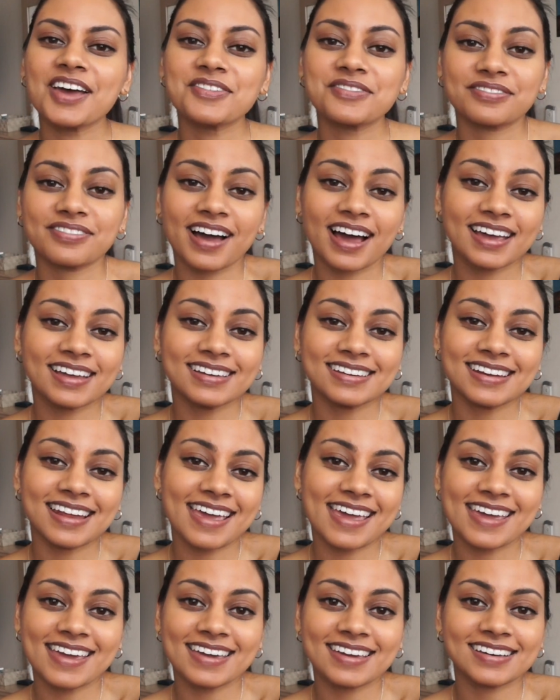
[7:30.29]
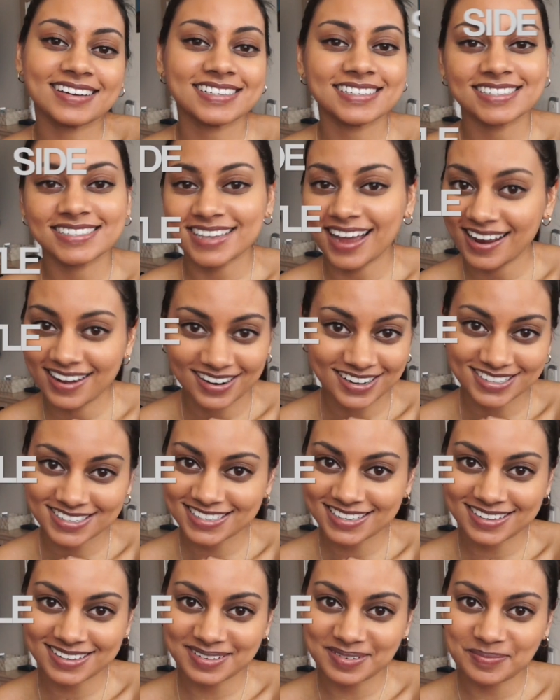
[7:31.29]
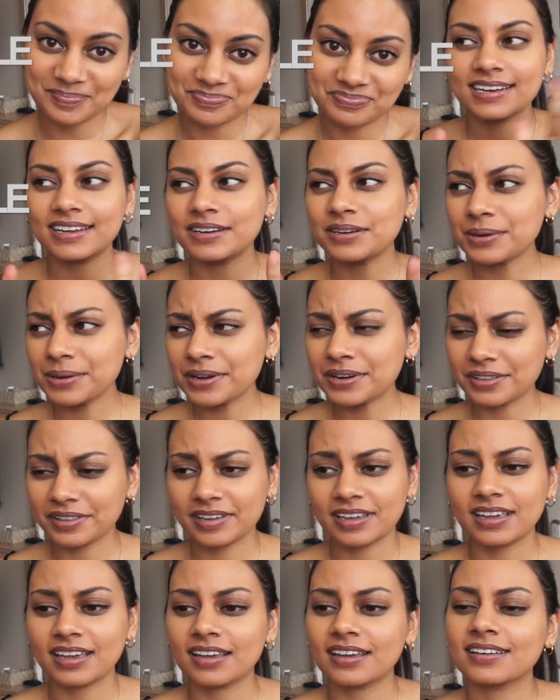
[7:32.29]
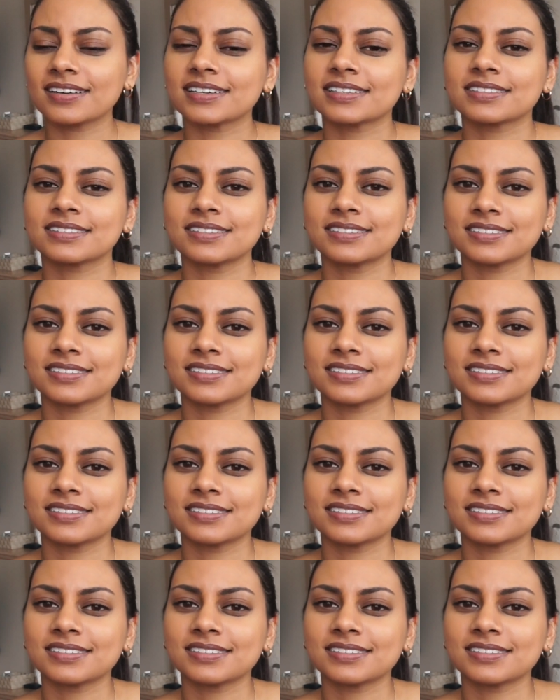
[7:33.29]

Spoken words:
Find a side hustle. I know what you're thinking.